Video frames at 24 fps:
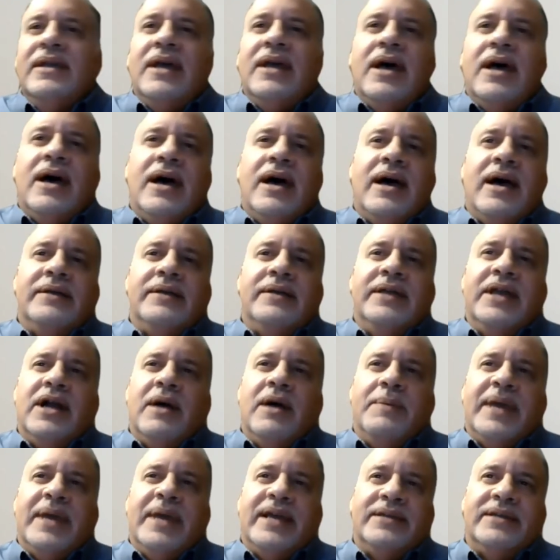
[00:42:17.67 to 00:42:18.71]

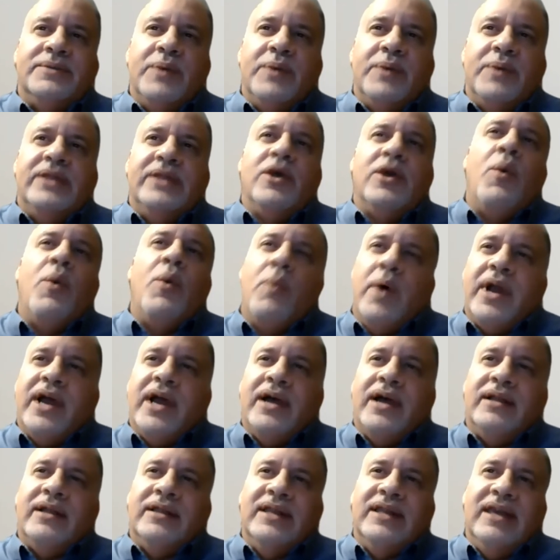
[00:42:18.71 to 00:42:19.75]
because we don't want
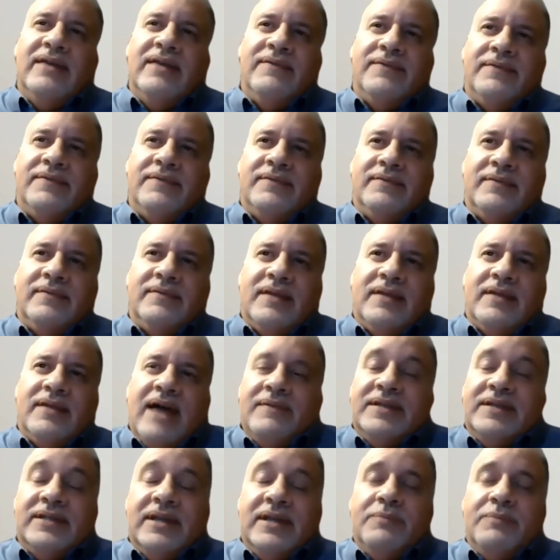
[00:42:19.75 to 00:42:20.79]
to leave,
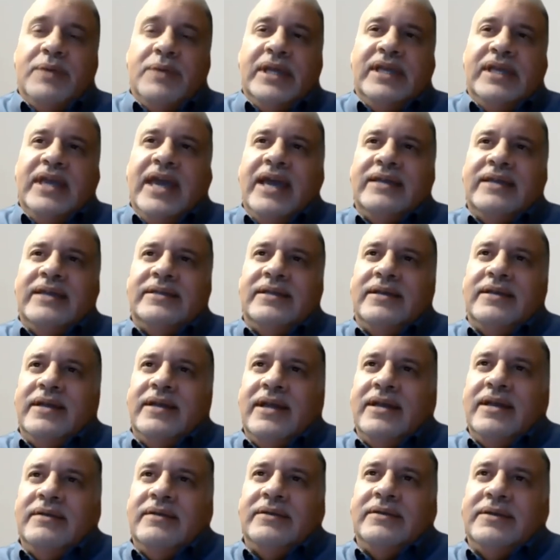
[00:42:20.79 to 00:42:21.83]
obviously, PTAs
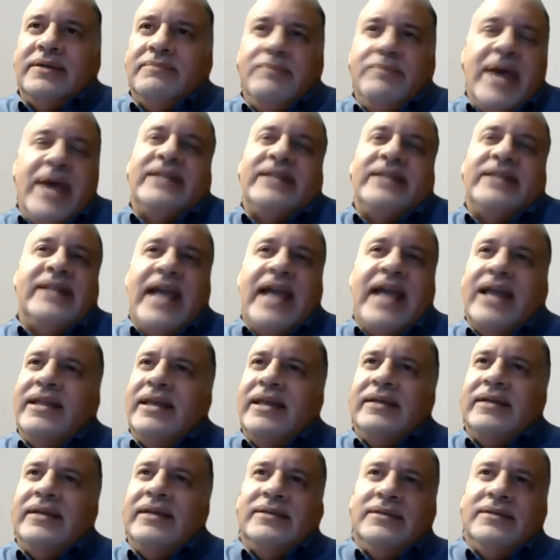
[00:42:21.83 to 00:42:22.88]
in bad
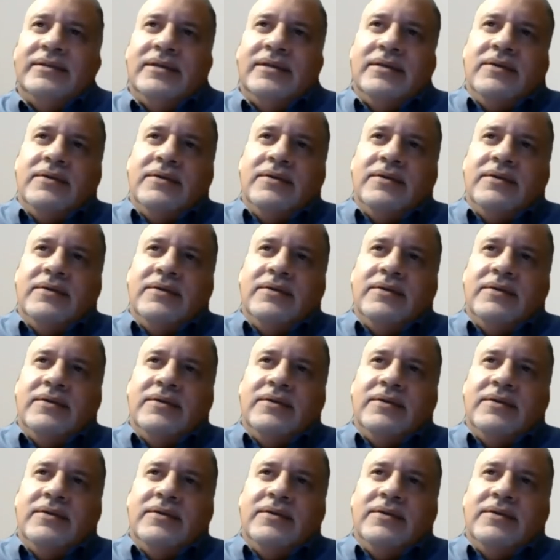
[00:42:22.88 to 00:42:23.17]
standings.